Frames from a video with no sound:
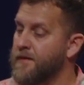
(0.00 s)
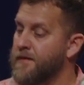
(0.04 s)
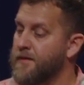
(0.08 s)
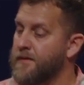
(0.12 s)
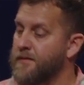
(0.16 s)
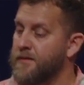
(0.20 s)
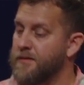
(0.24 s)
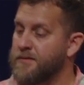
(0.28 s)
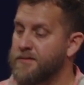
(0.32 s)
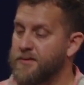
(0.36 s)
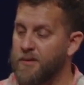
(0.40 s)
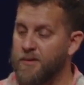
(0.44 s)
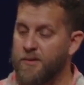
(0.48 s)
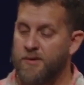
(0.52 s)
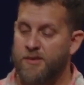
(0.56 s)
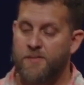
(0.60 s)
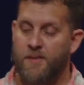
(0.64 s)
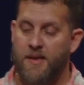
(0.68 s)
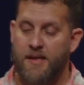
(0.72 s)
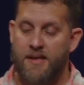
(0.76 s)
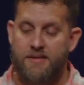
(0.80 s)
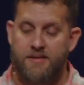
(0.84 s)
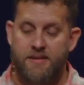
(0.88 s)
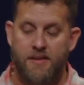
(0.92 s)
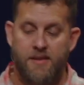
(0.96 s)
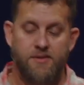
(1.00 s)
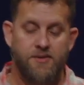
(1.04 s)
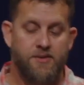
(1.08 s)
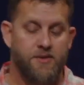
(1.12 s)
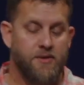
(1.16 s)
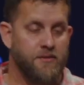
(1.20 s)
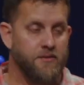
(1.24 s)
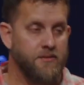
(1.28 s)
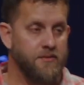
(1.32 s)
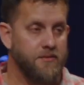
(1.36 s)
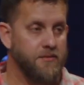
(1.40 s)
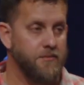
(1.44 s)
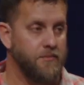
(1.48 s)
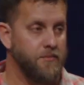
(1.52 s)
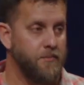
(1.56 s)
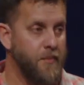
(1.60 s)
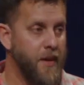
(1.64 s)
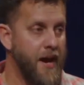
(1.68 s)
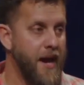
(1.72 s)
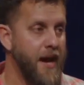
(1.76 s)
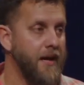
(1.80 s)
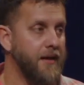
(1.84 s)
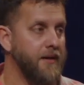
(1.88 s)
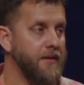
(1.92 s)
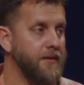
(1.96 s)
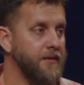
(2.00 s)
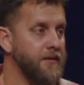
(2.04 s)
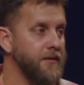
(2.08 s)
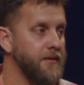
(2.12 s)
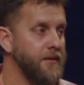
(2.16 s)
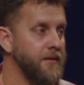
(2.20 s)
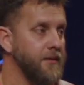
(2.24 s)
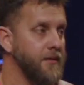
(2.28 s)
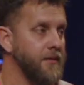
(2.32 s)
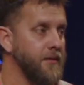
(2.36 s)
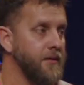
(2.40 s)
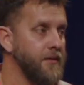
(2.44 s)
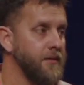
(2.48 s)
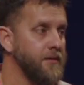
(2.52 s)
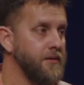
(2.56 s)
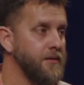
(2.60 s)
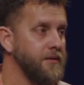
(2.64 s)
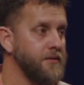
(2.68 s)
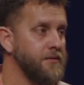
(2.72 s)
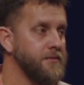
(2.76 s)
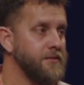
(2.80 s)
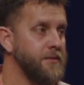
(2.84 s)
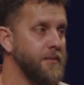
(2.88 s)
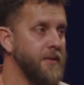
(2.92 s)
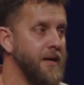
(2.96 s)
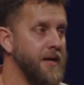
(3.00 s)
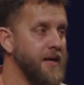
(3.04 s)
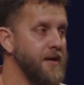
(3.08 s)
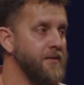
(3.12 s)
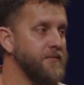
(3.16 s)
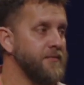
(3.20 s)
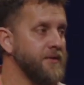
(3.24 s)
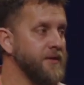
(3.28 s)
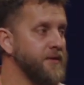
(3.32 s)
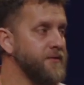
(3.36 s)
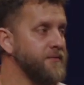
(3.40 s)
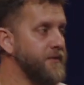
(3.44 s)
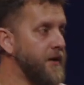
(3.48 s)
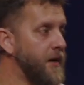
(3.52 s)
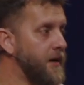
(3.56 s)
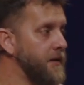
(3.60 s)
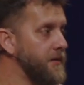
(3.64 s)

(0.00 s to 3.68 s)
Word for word: that turns my attention back to my Heavenly Father.